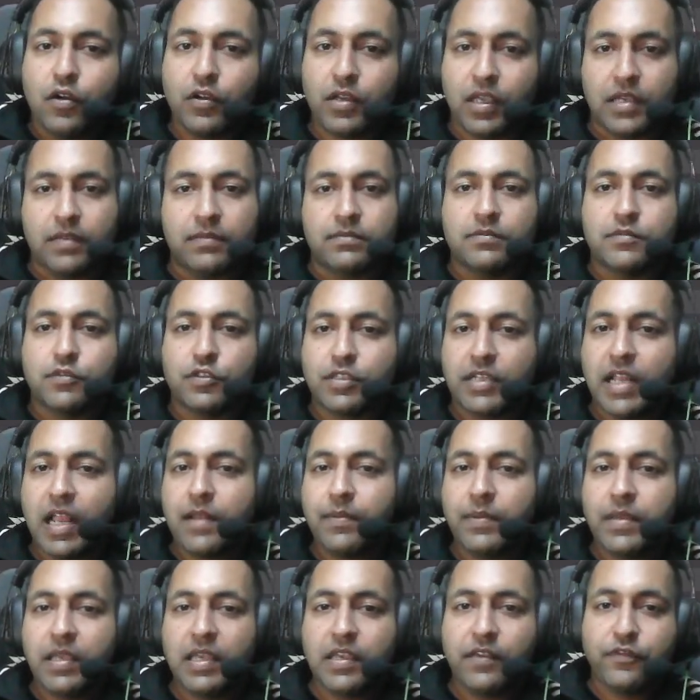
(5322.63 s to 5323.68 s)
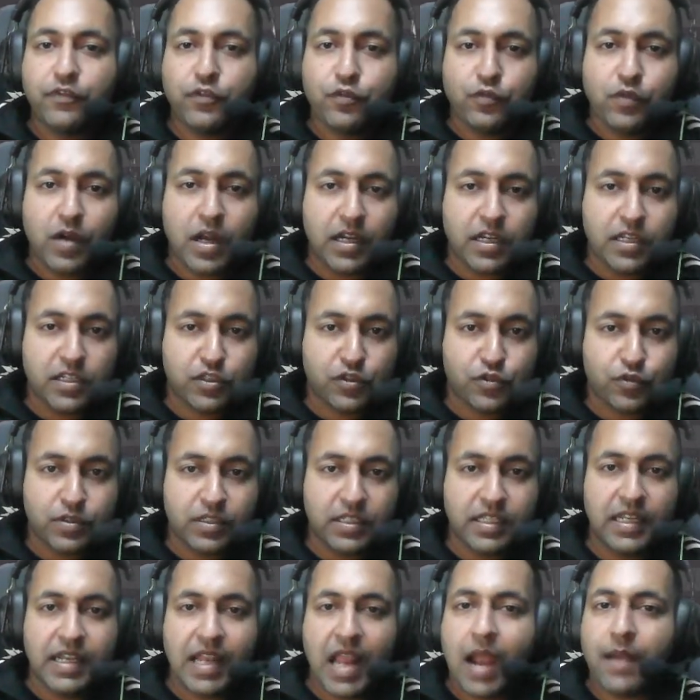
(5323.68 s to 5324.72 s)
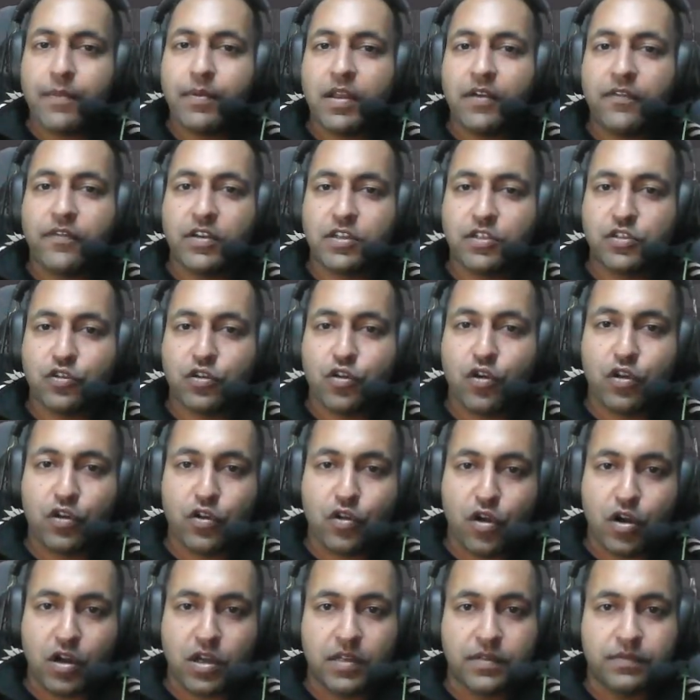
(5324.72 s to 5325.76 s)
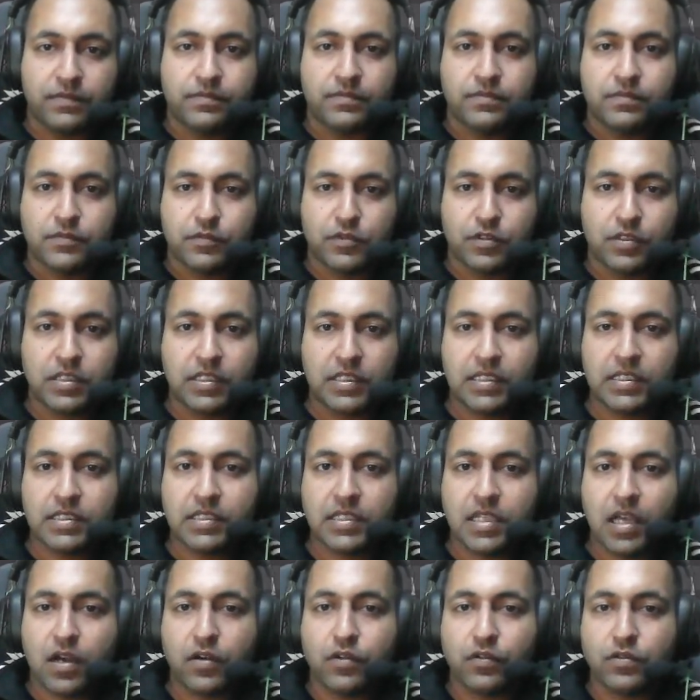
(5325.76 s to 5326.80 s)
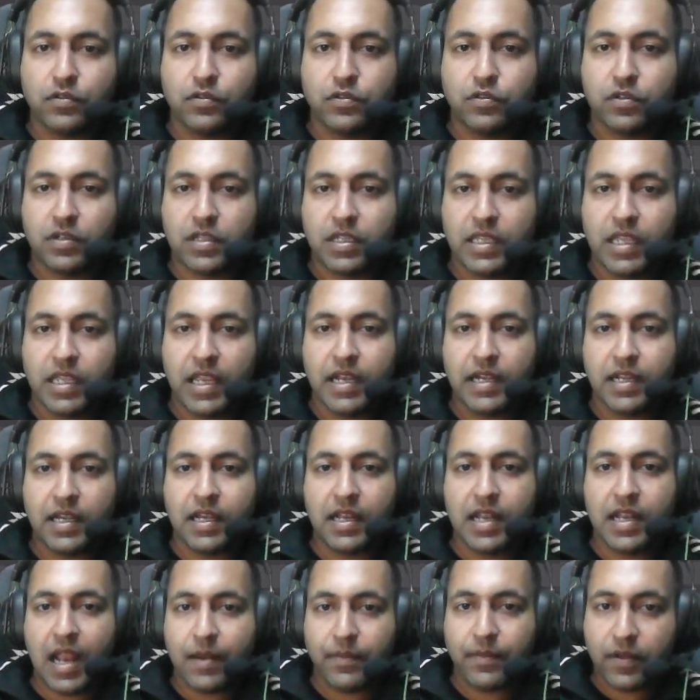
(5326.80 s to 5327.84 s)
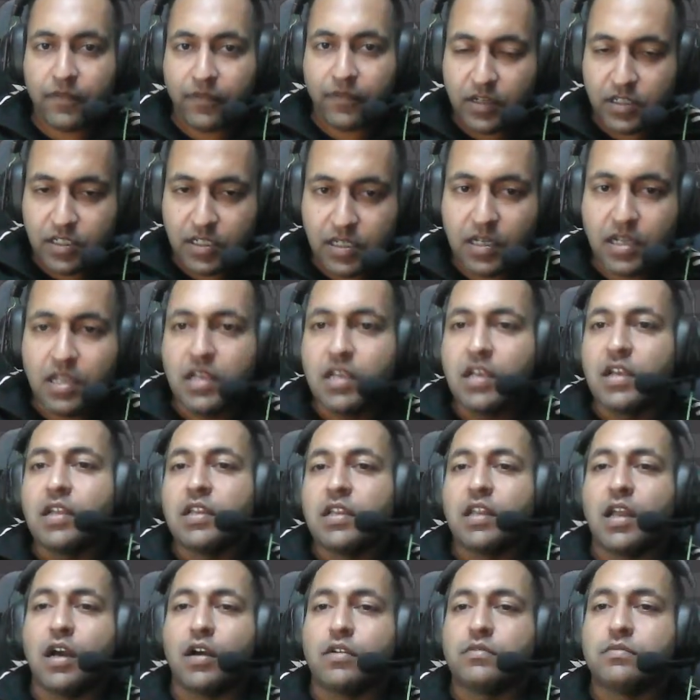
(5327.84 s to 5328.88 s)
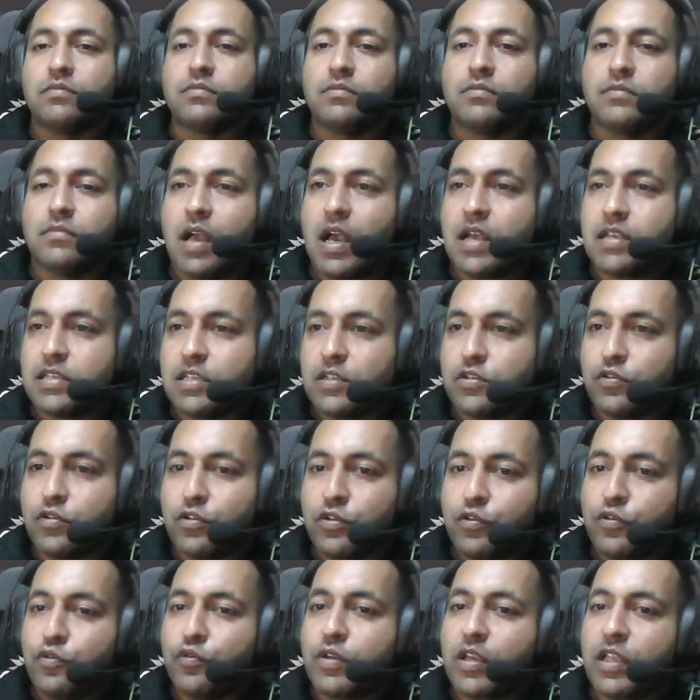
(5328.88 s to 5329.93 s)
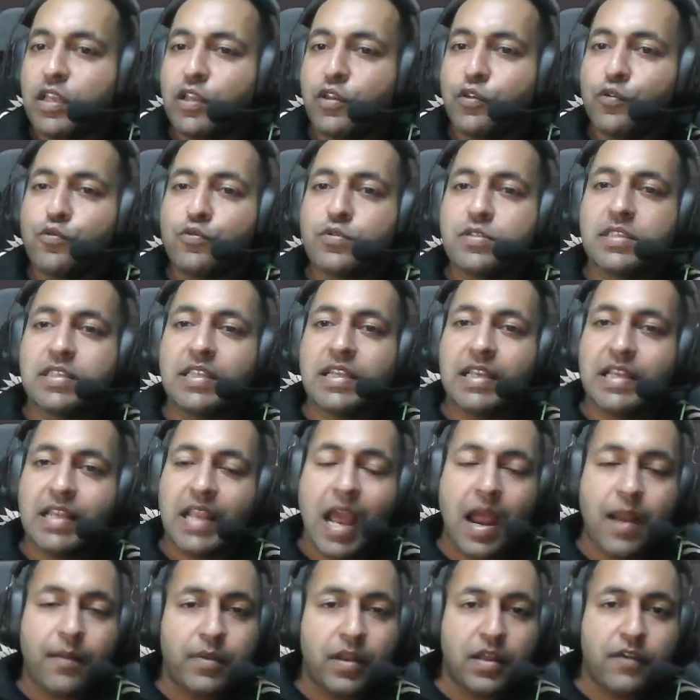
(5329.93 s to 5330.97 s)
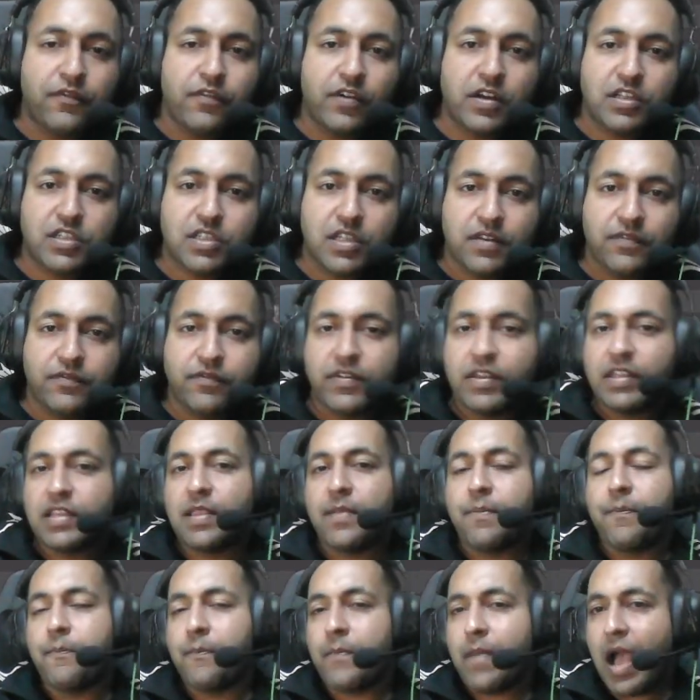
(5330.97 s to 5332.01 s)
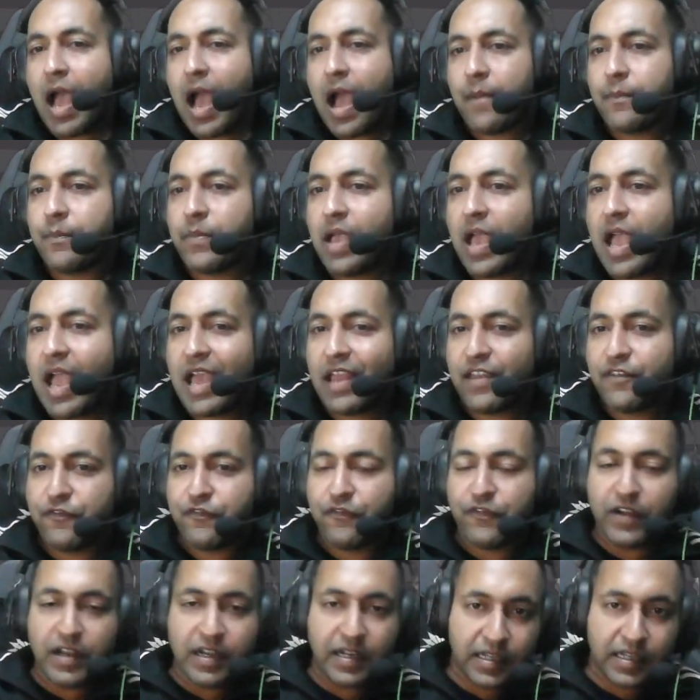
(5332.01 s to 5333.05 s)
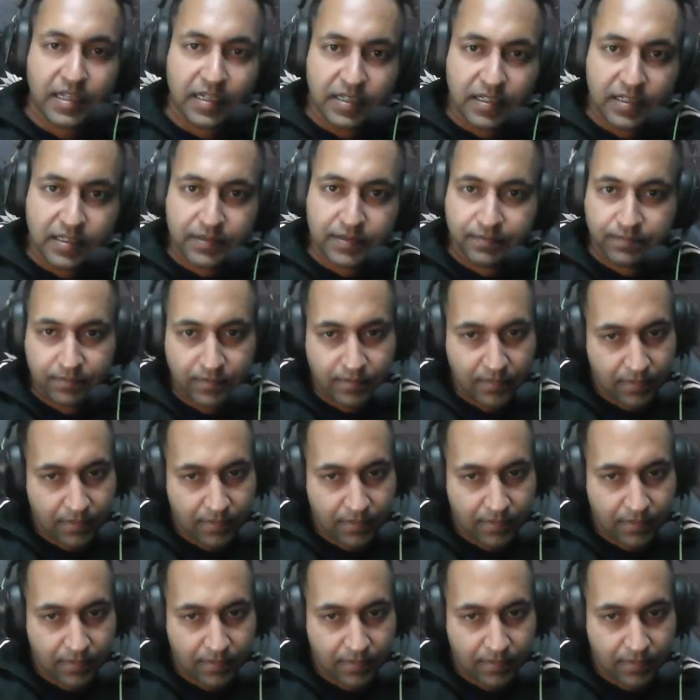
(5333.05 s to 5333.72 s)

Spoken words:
Okay, so tell me if you understood the lambda function or not. So this is how you create a lambda function. Now, as I told you, you can use the lambda function with map and filter